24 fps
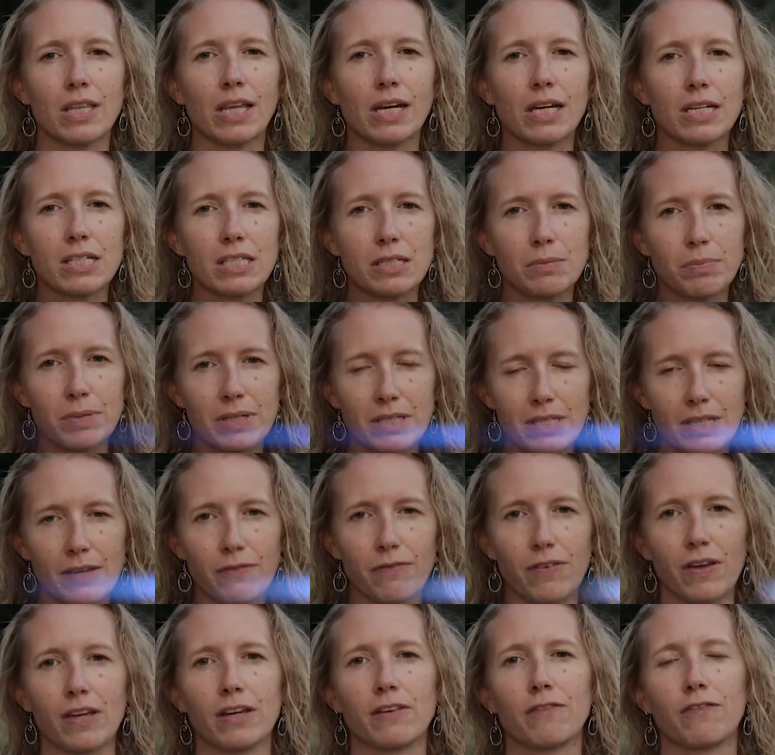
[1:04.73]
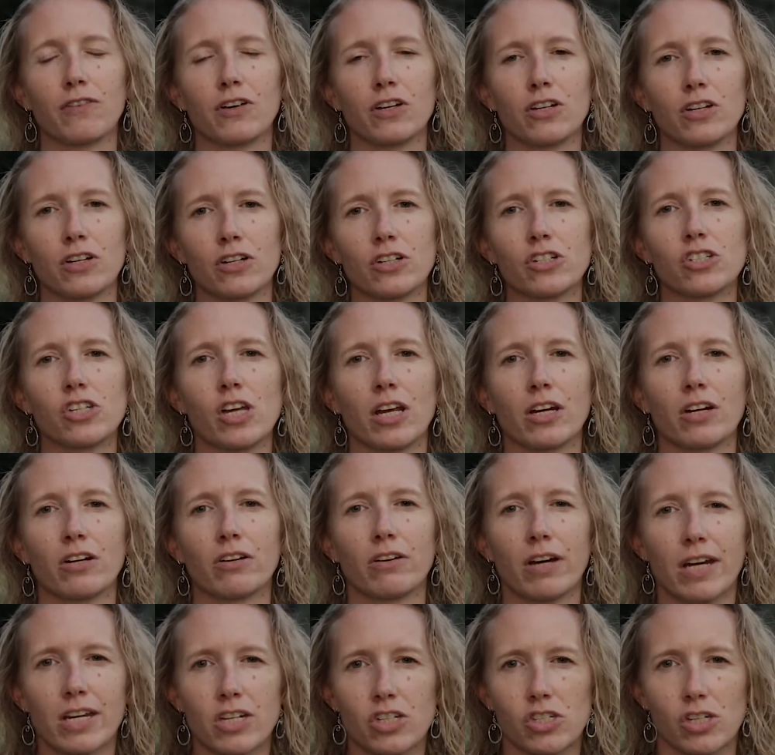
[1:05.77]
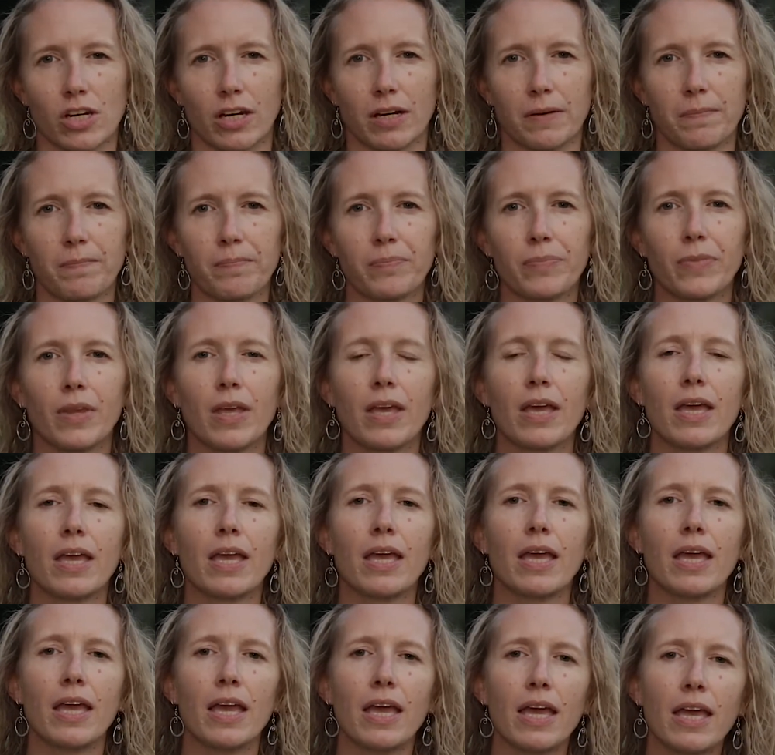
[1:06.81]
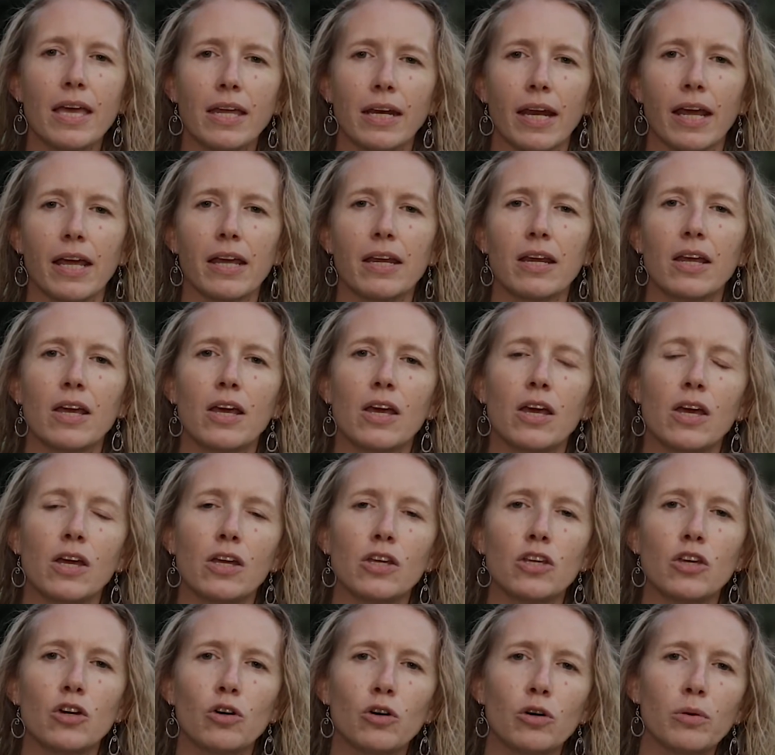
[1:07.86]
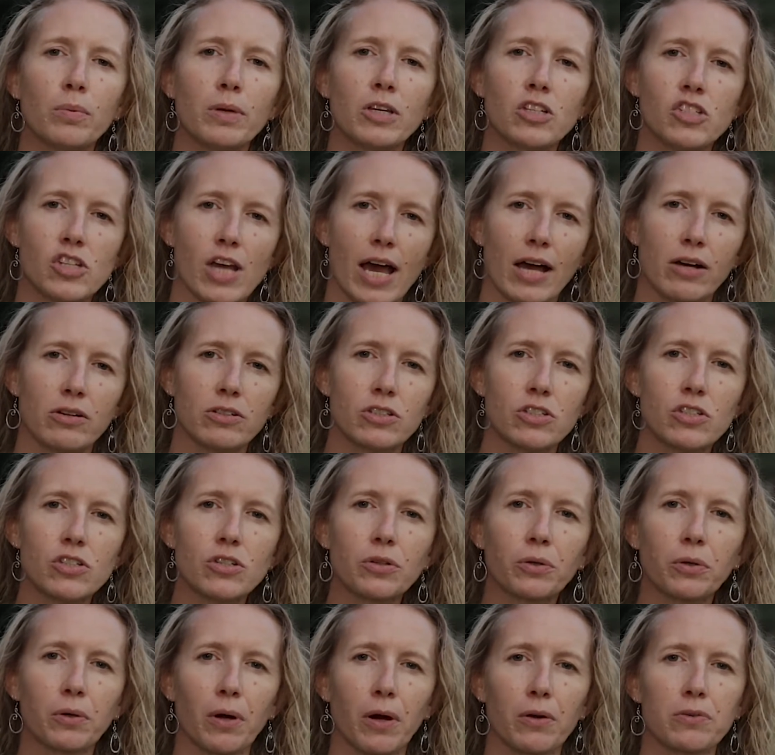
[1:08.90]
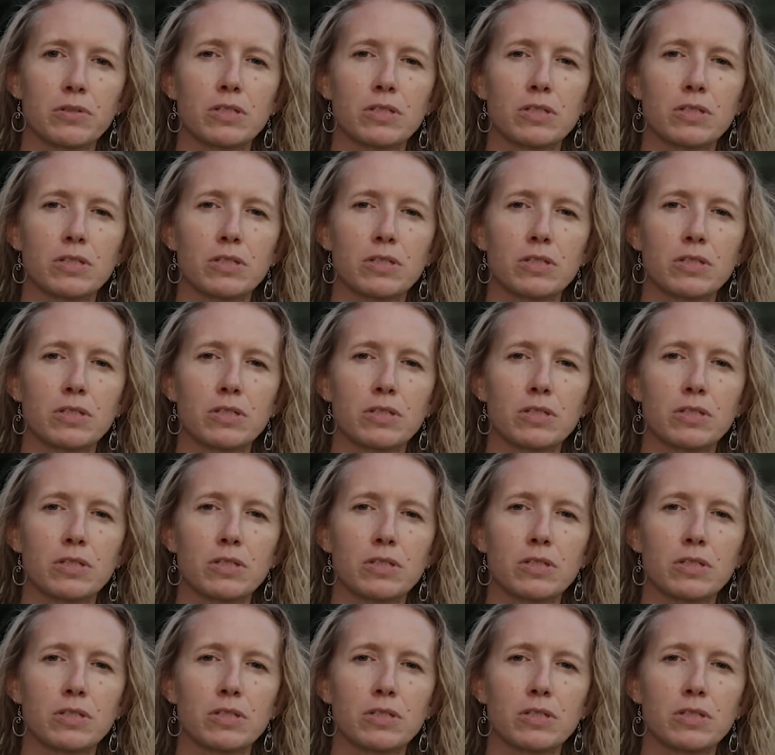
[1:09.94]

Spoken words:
that is specific for your generation. In it, you will be challenged to grow